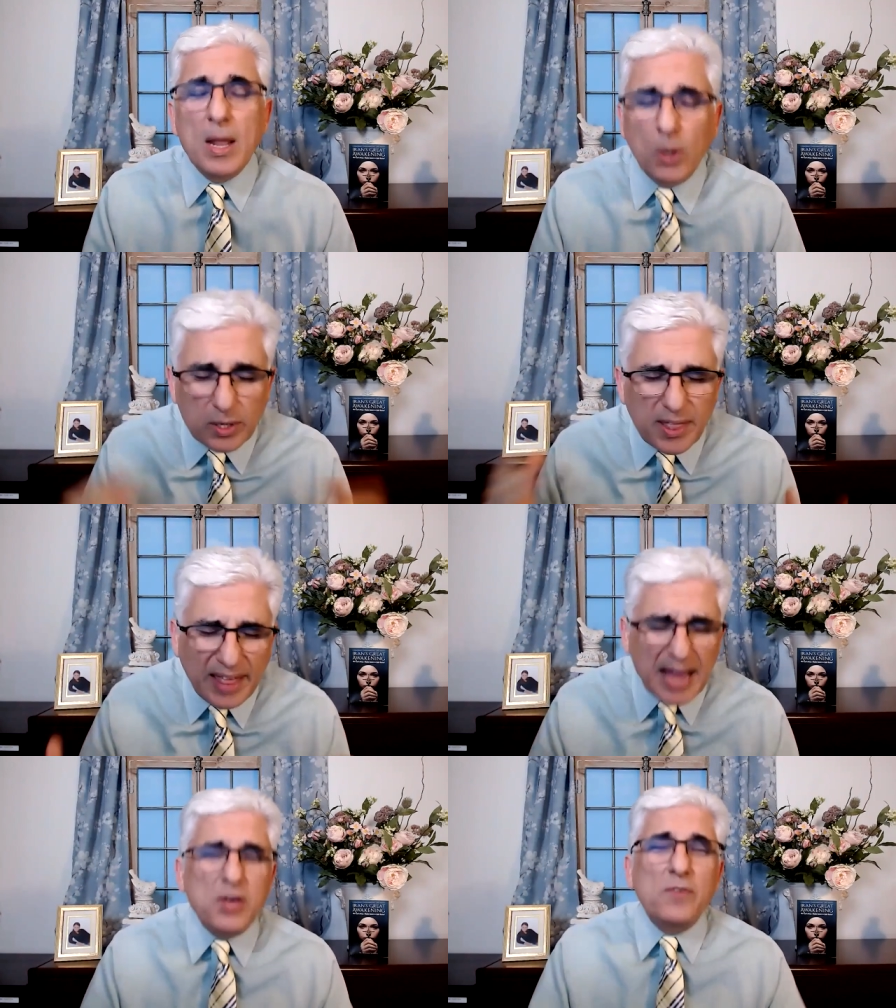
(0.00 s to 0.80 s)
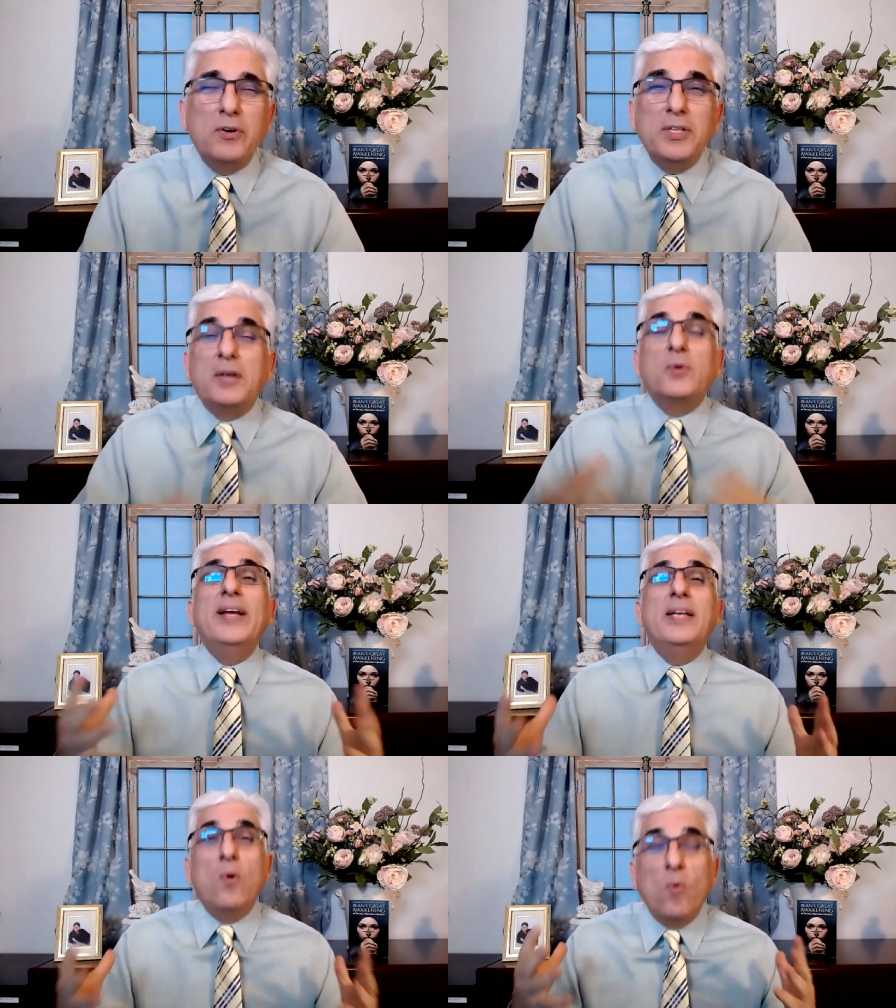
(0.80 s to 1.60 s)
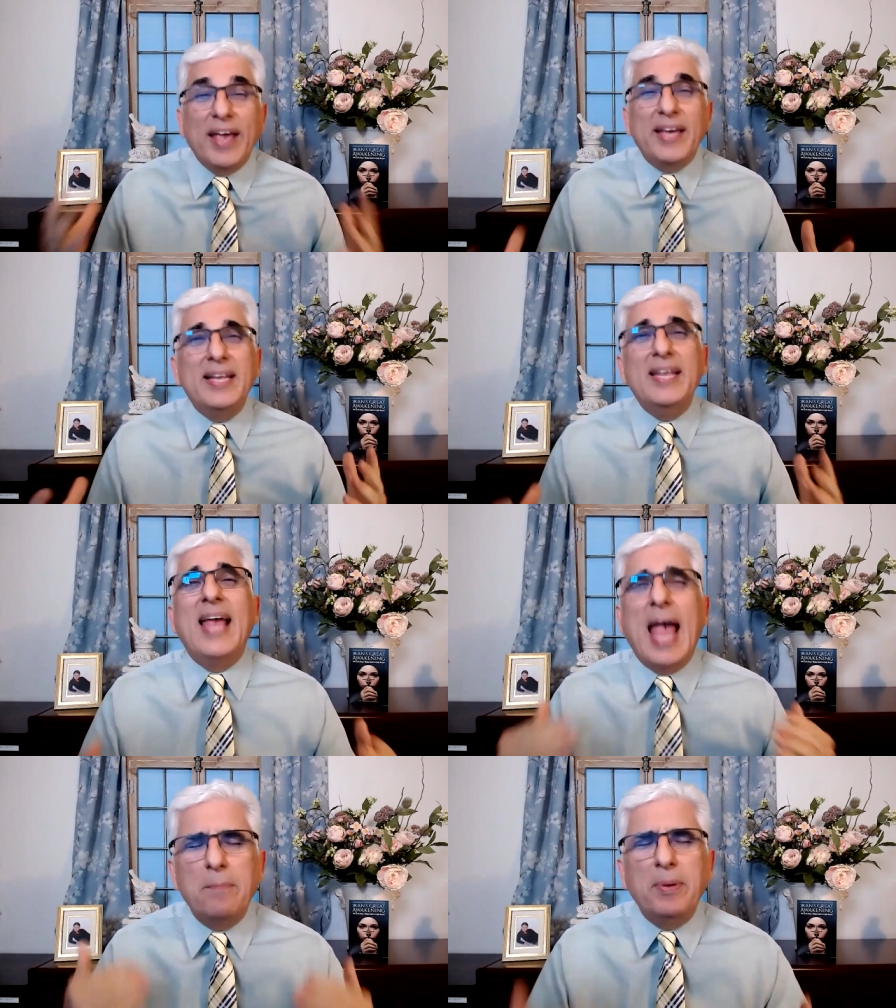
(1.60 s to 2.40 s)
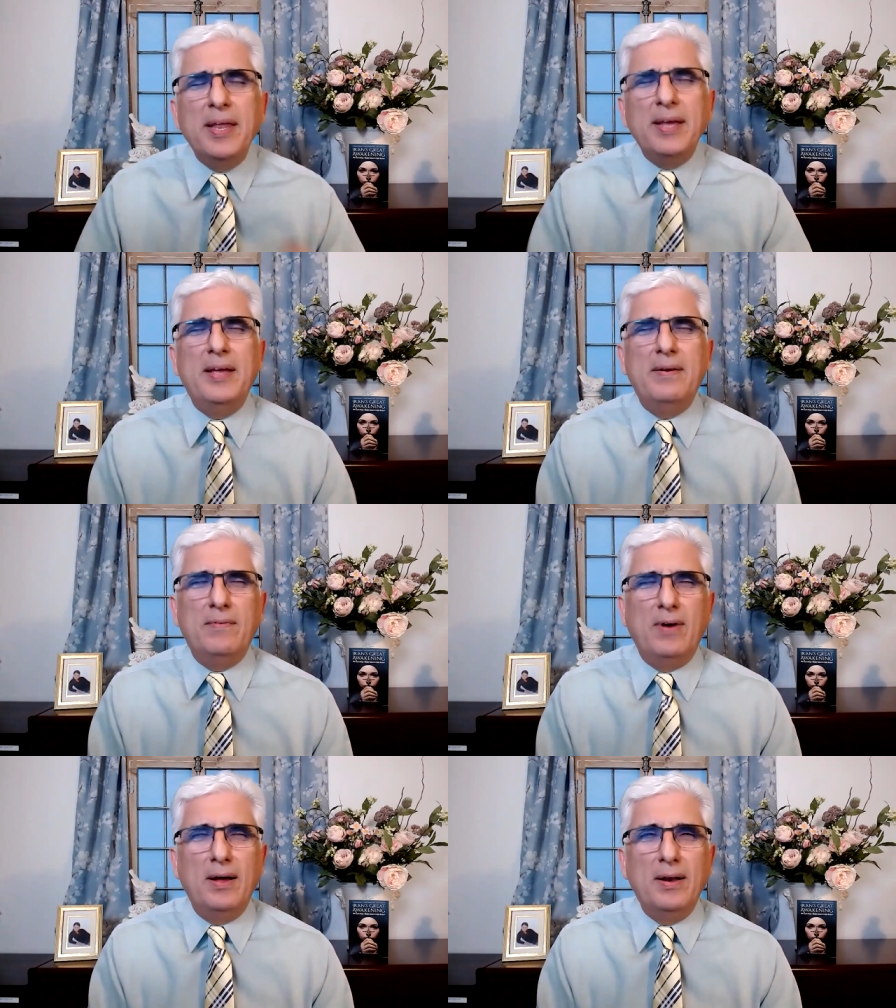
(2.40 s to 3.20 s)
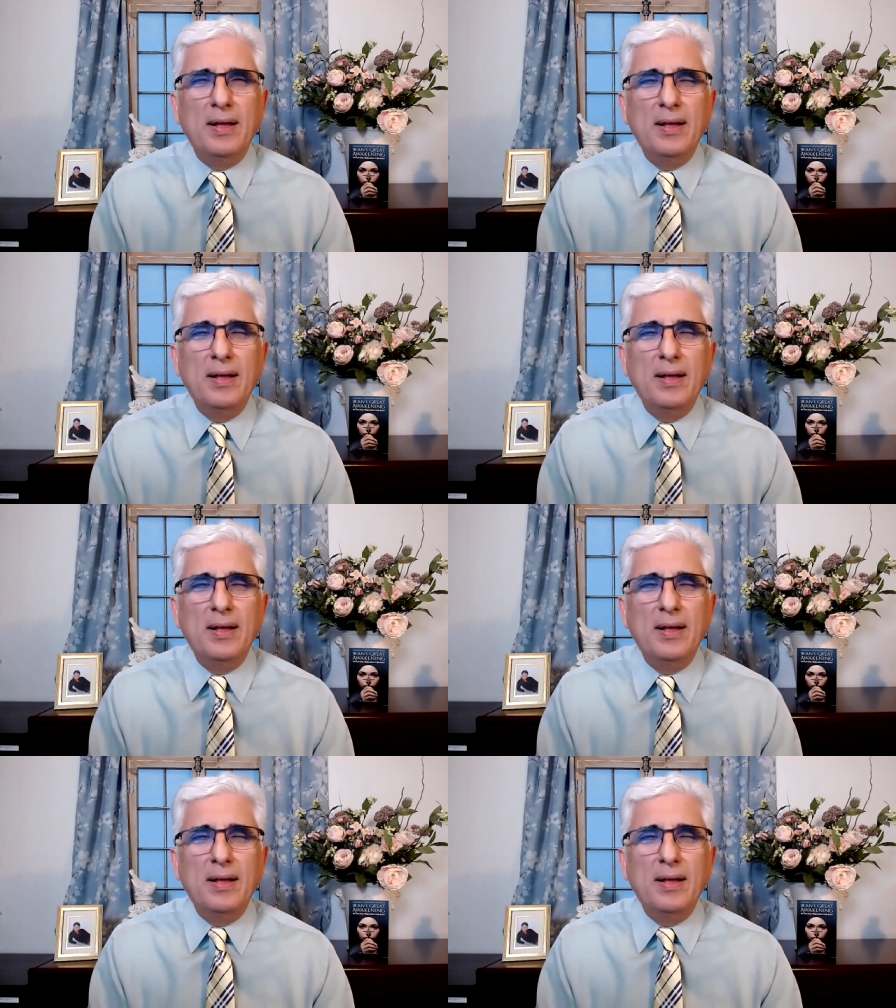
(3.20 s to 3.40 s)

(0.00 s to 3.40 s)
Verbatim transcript: Lord, thank you for the great awakening happening in Iran.